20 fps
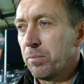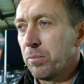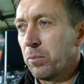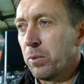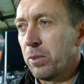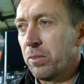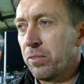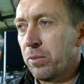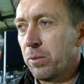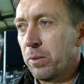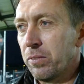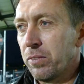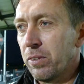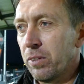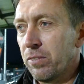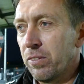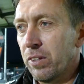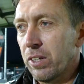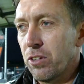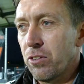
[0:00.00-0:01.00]
with the
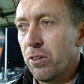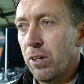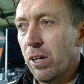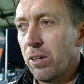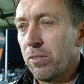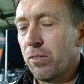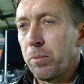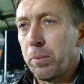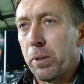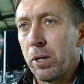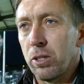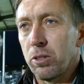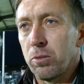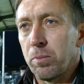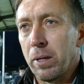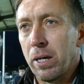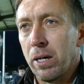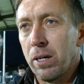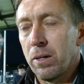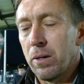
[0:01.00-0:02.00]
victory over Potters
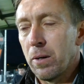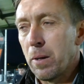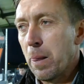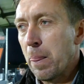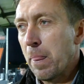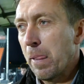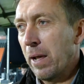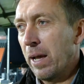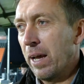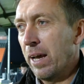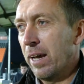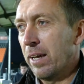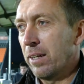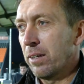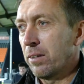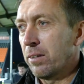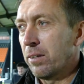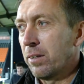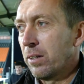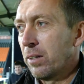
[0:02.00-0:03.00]
Bar,
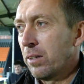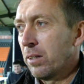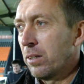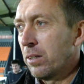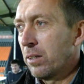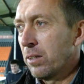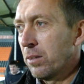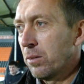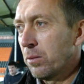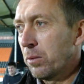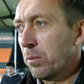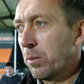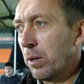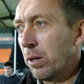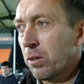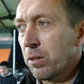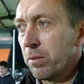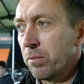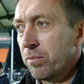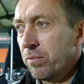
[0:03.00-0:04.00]
and we
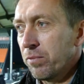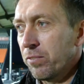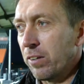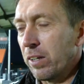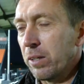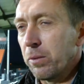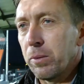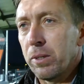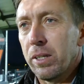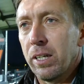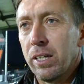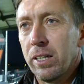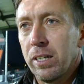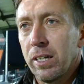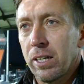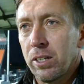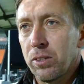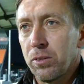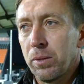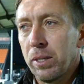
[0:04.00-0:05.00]
welcome Fleetwood here
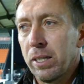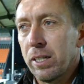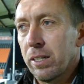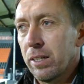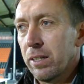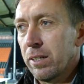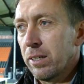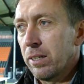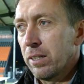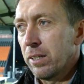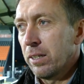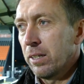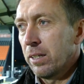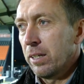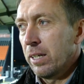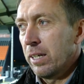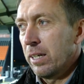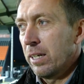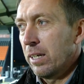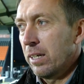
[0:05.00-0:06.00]
next week.
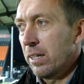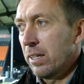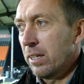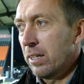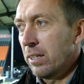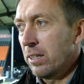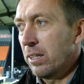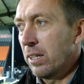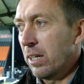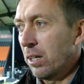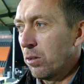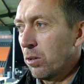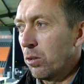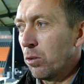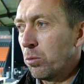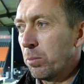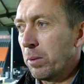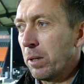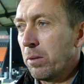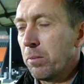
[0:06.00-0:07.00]
You know,
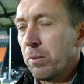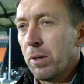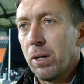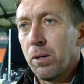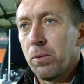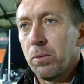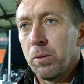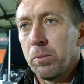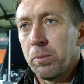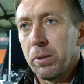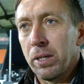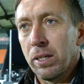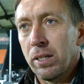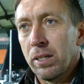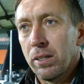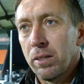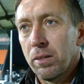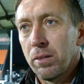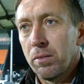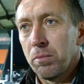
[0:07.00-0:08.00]
all being well, we'll be
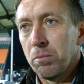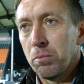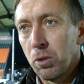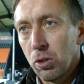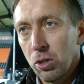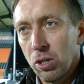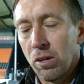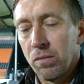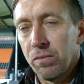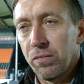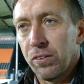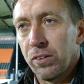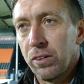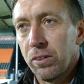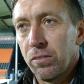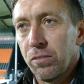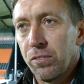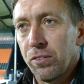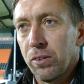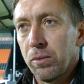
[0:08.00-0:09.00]
more
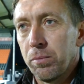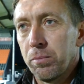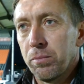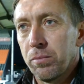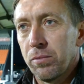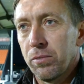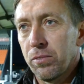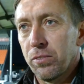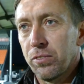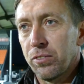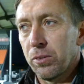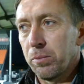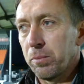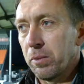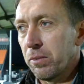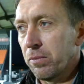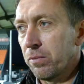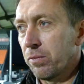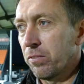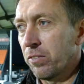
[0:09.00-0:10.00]
confident from
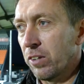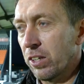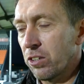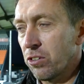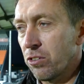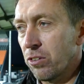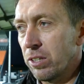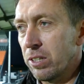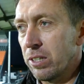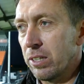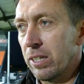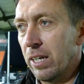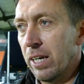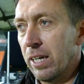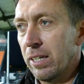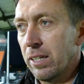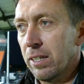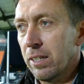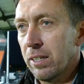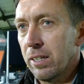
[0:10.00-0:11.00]
the victory
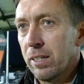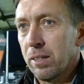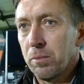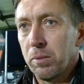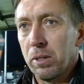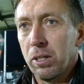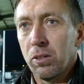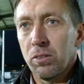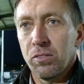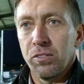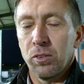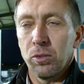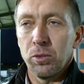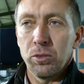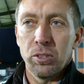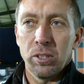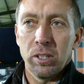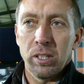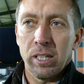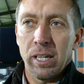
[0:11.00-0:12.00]
today, and we look forward
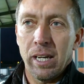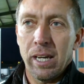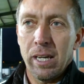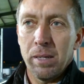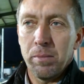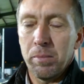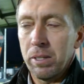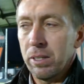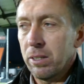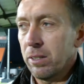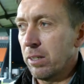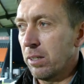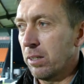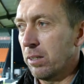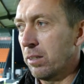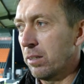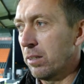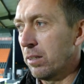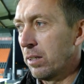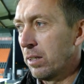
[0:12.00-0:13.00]
to the game,
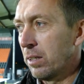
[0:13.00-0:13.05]
and